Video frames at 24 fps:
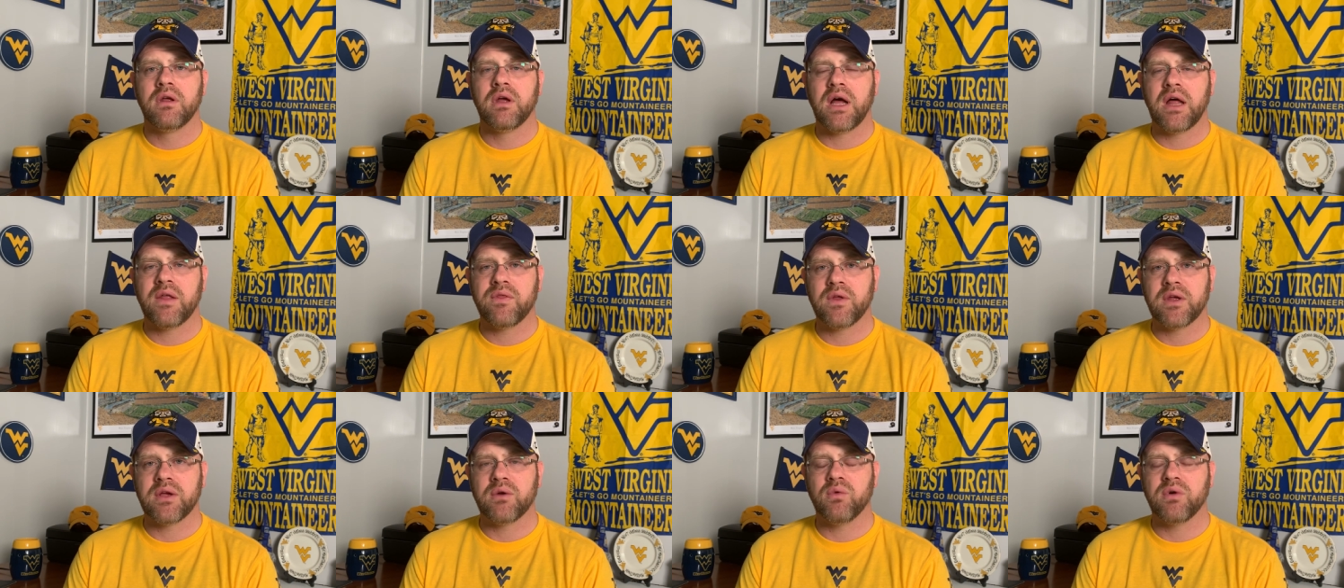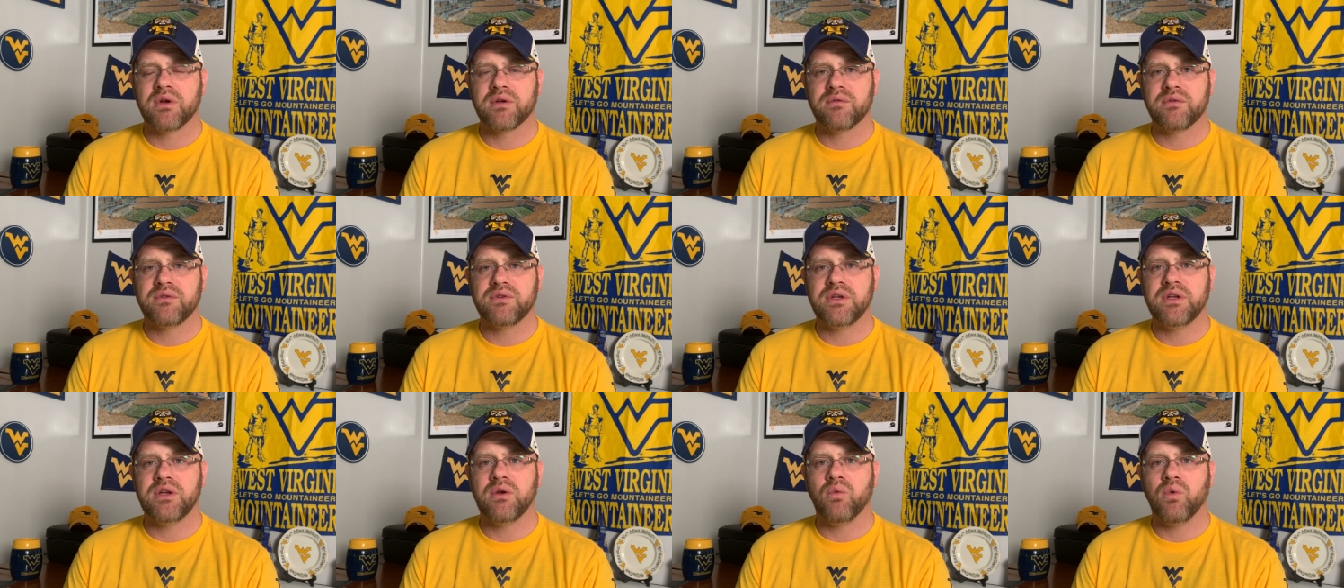I think West
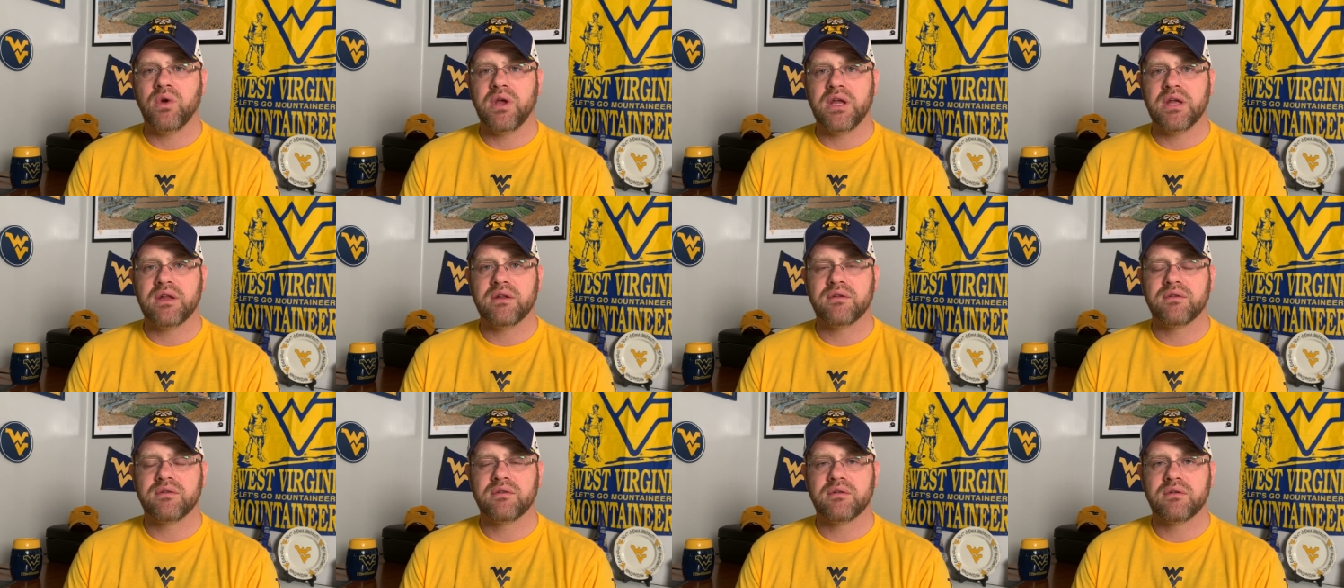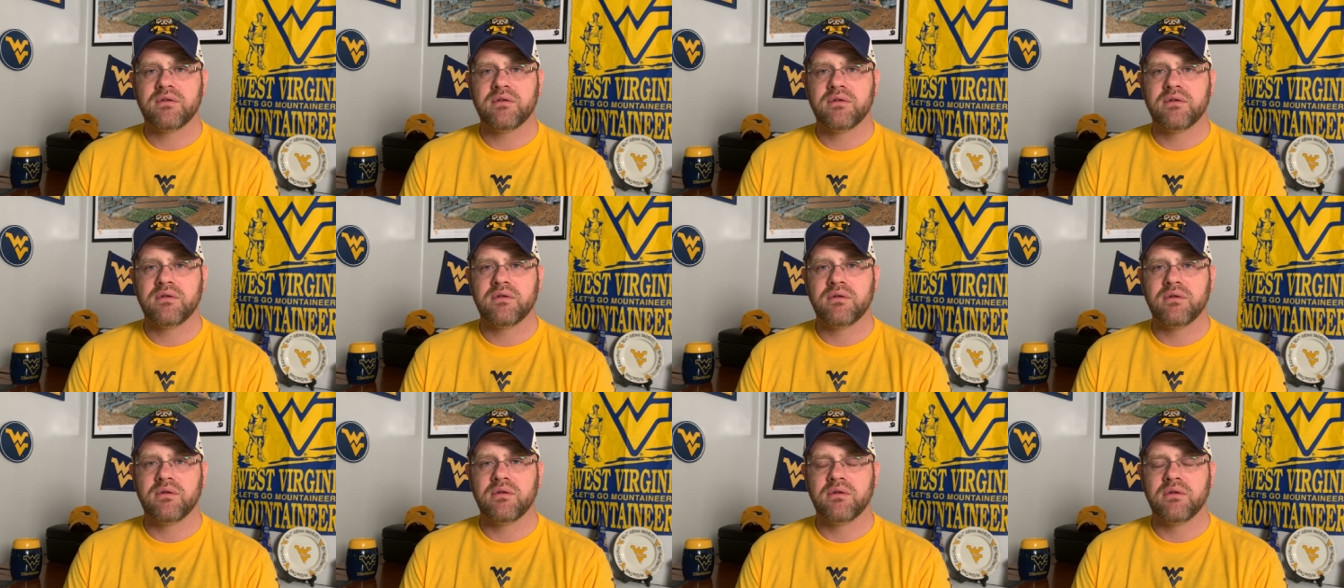Virginia wins.
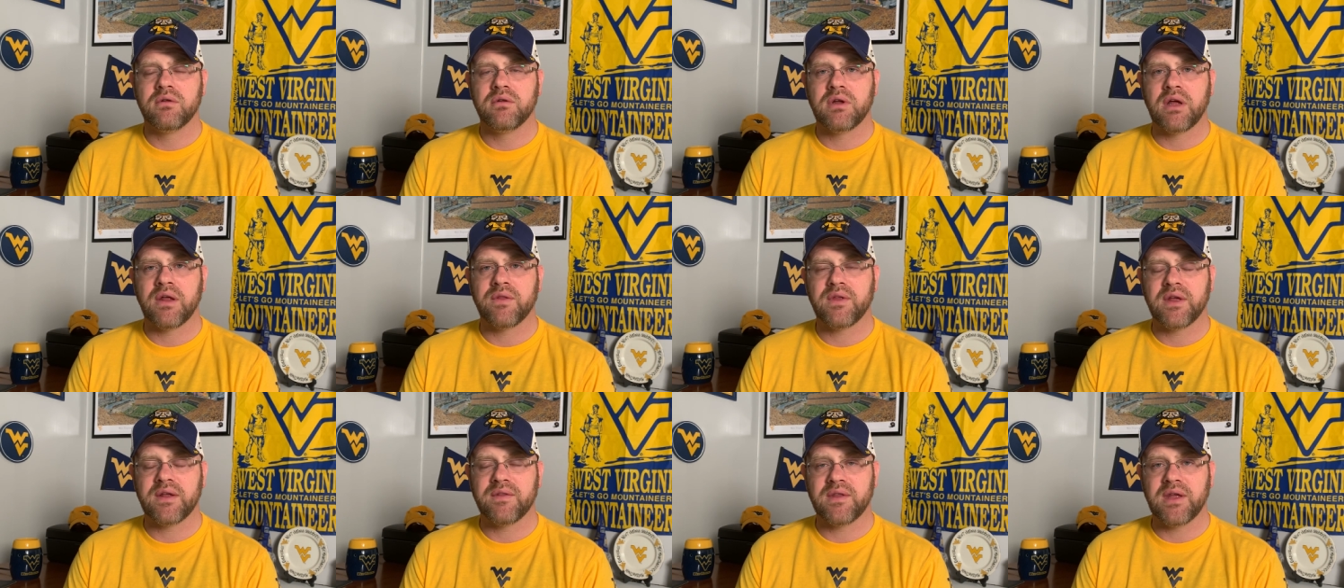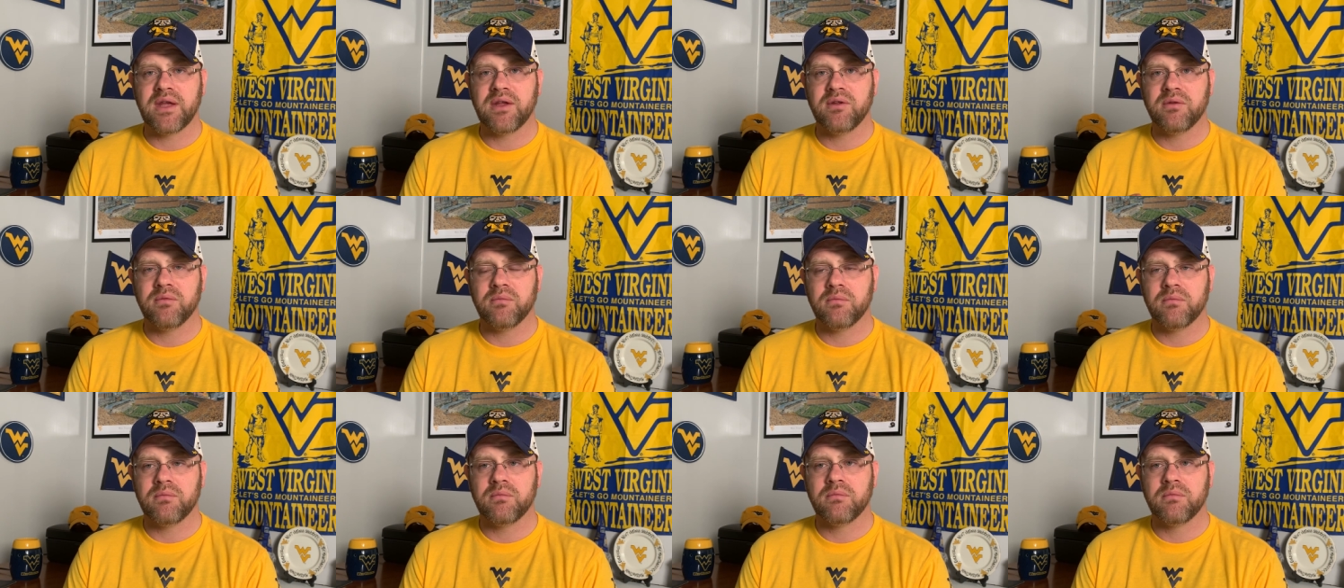I think they,
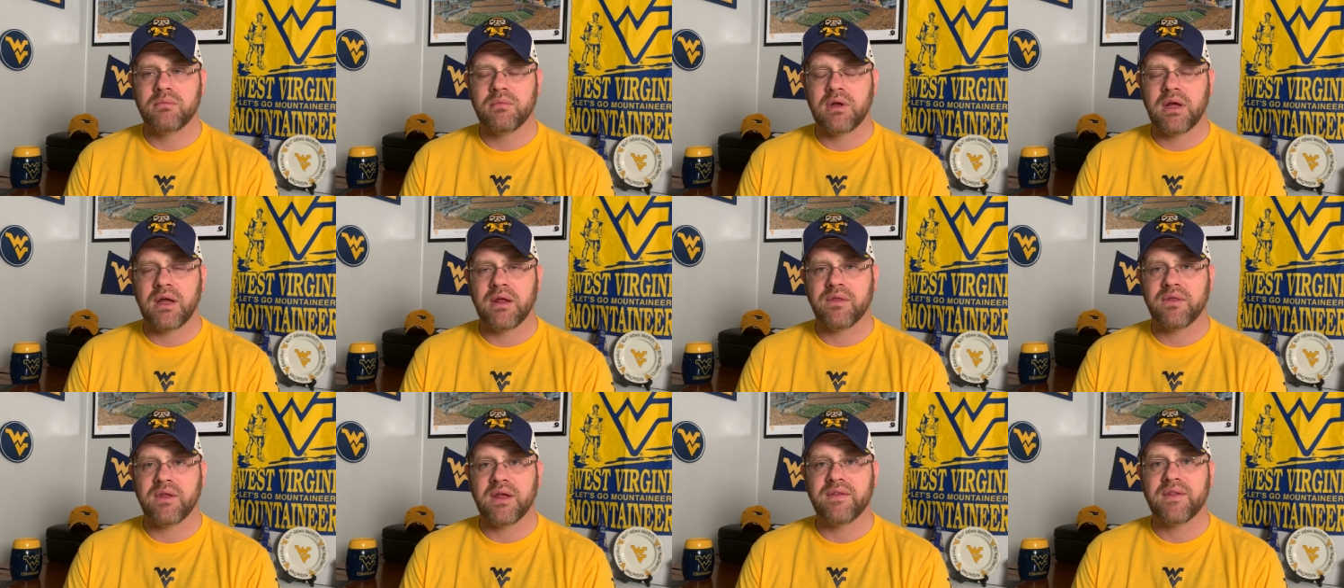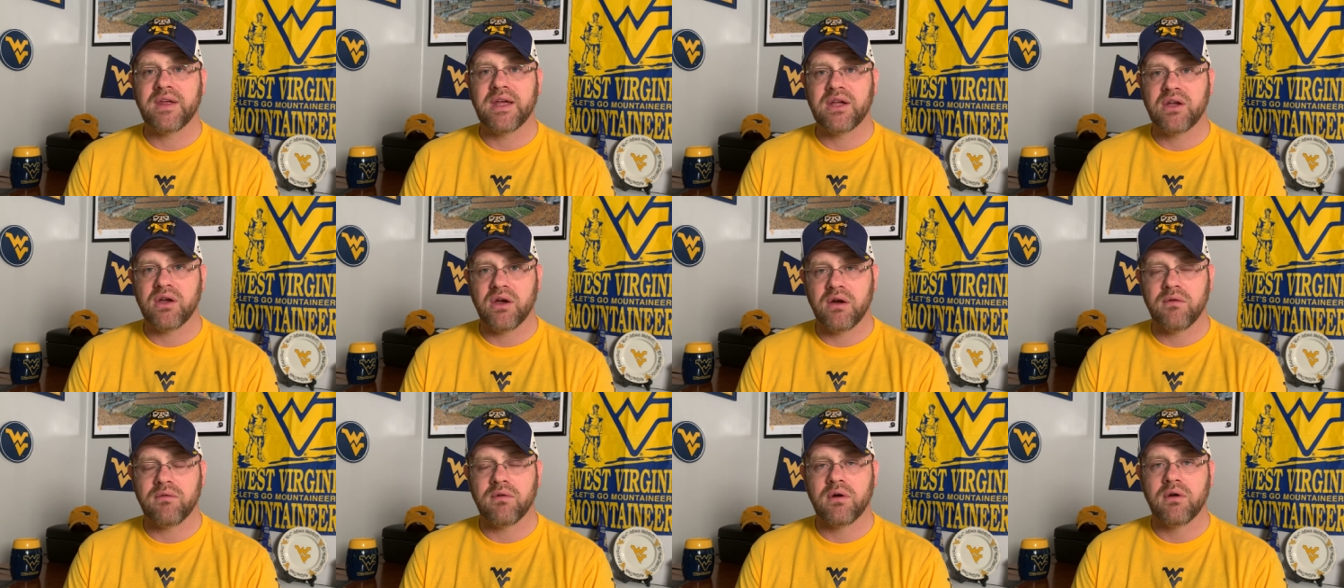I think they
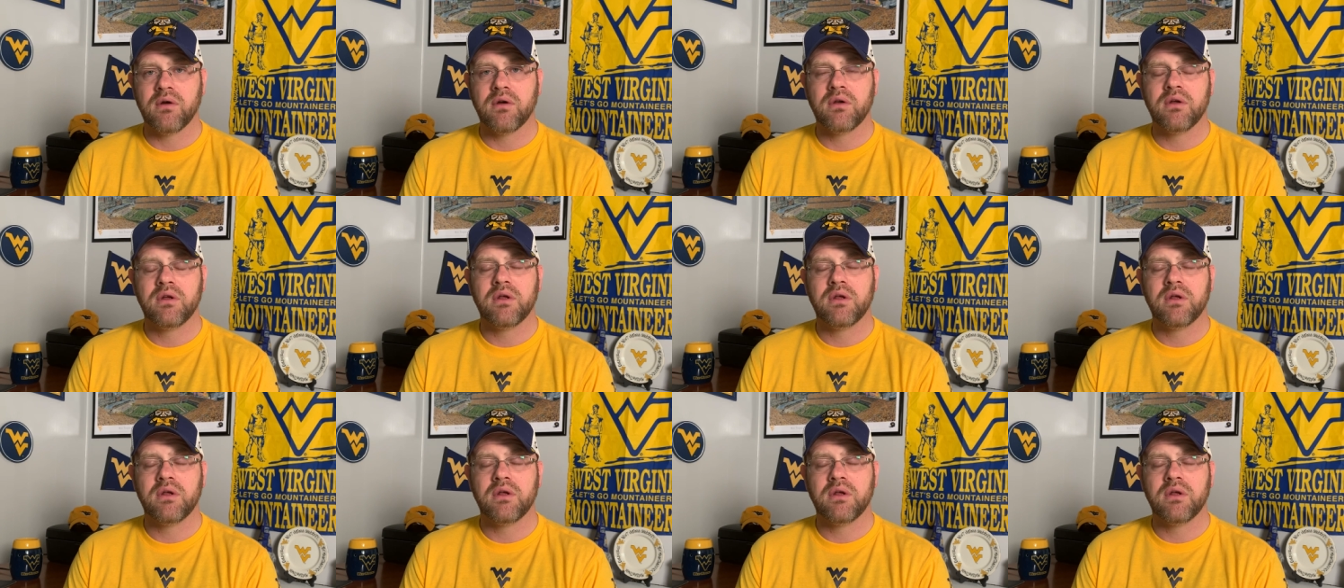cover,